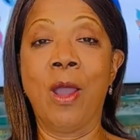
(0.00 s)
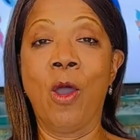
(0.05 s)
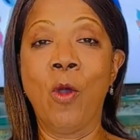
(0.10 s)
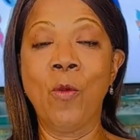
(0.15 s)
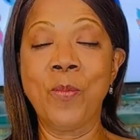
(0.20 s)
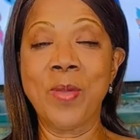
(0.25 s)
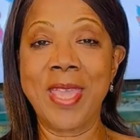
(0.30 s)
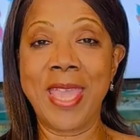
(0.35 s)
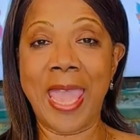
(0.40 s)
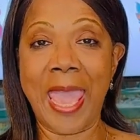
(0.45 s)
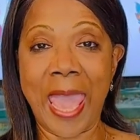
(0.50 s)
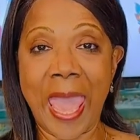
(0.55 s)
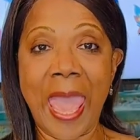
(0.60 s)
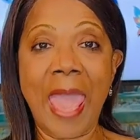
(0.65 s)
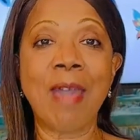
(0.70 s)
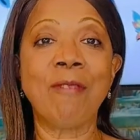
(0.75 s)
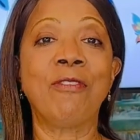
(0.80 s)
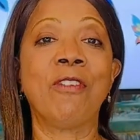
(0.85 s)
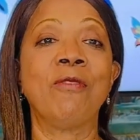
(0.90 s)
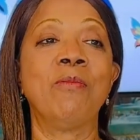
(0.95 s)
on
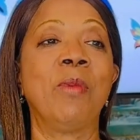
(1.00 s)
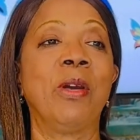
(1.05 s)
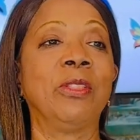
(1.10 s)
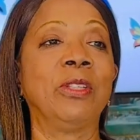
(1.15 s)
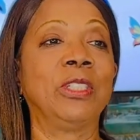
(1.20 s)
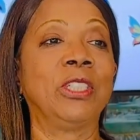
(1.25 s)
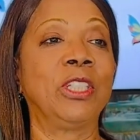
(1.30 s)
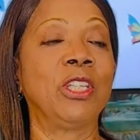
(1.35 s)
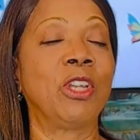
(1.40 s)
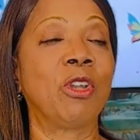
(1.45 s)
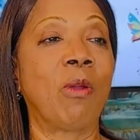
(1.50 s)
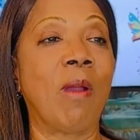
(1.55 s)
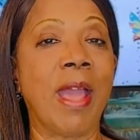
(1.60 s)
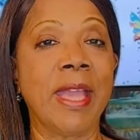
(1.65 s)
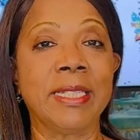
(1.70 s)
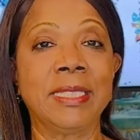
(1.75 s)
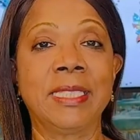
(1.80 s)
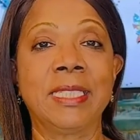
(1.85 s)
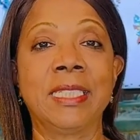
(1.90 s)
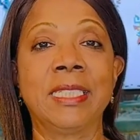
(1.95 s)
behalf of Mothers in
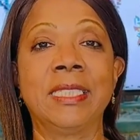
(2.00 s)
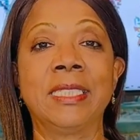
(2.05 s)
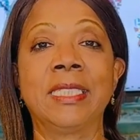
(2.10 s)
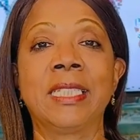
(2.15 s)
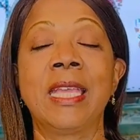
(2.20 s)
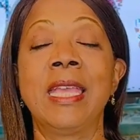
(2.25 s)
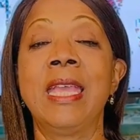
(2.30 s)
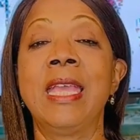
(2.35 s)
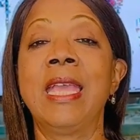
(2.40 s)
Crisis